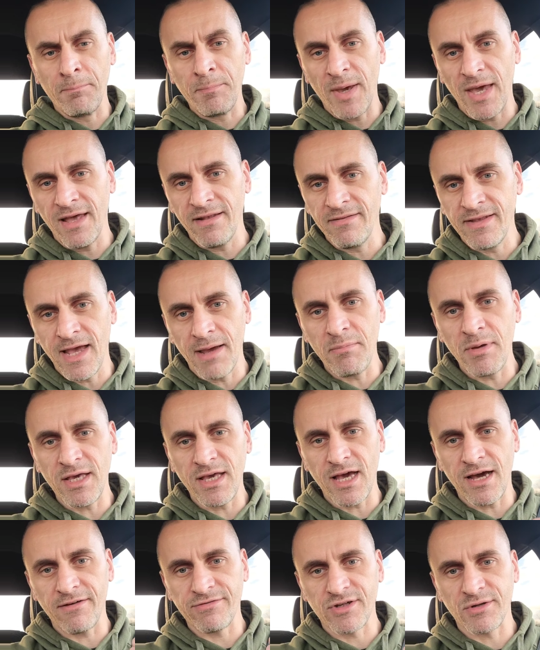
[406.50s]

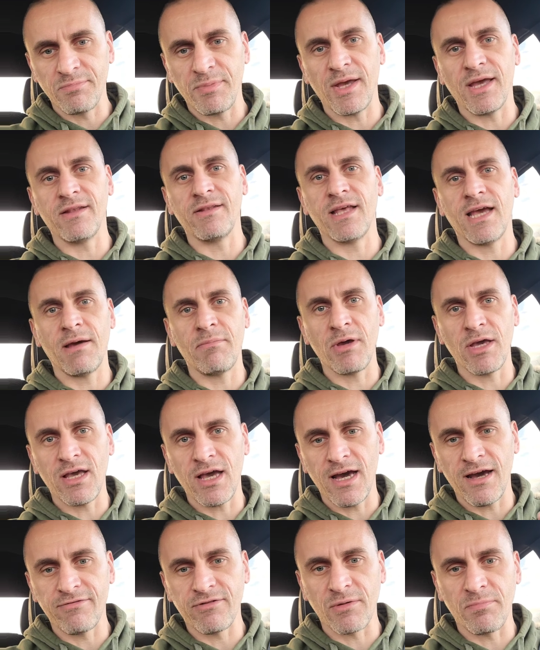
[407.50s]
pandemic after pandemic
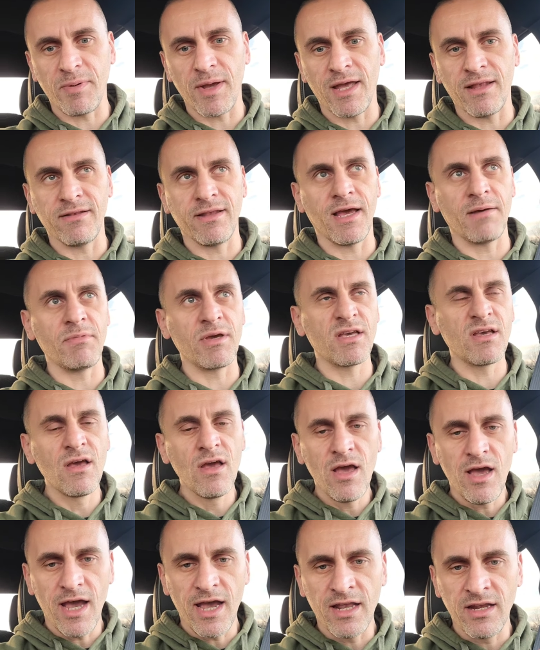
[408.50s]
after pandemic,
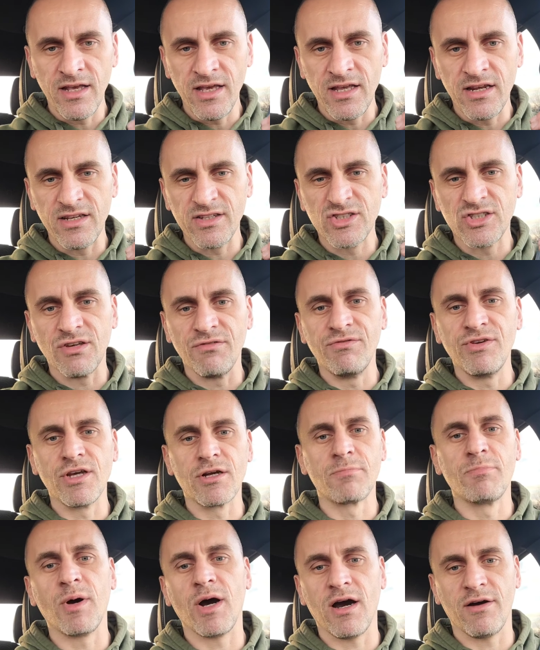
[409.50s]
and it is
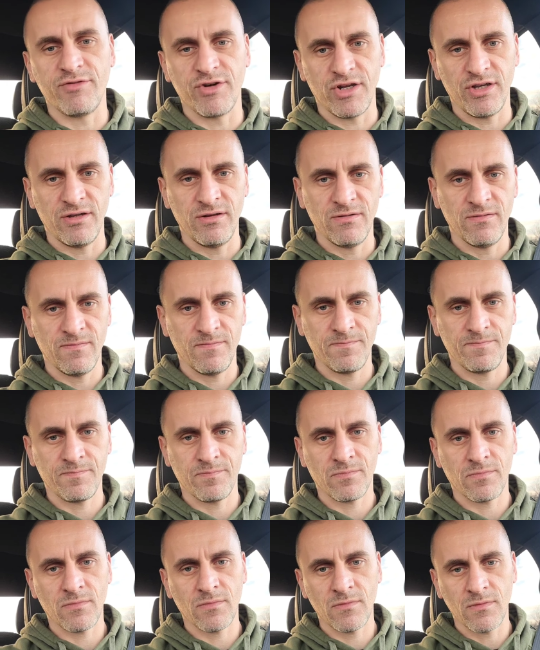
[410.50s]
severe poverty.
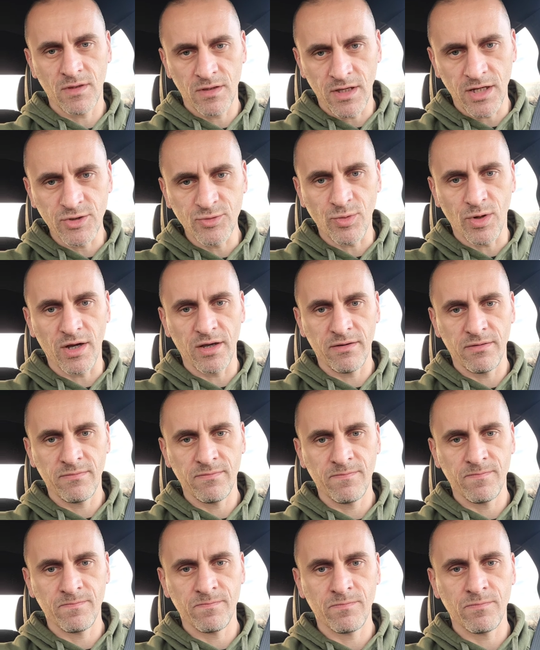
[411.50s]
That's why.
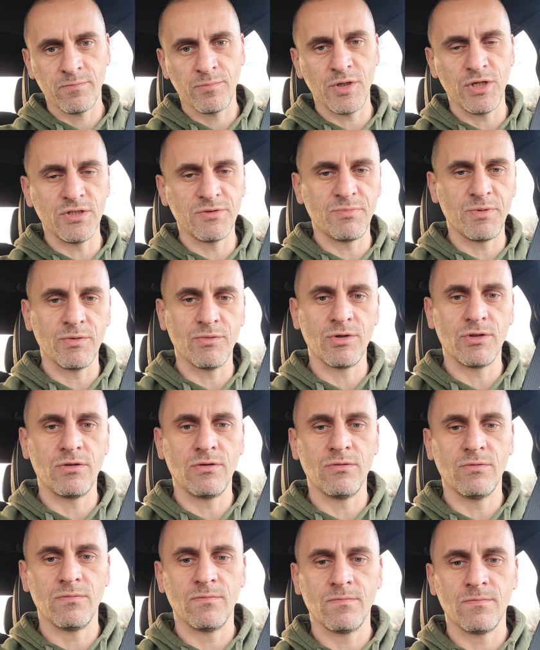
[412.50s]
Peace be with
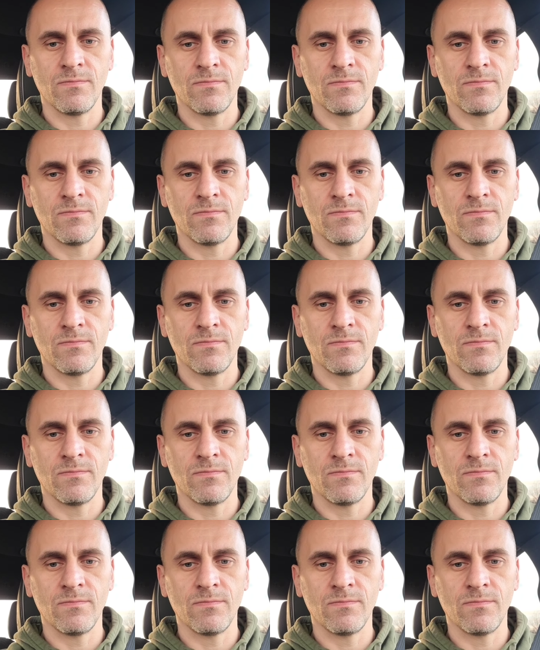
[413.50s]
you.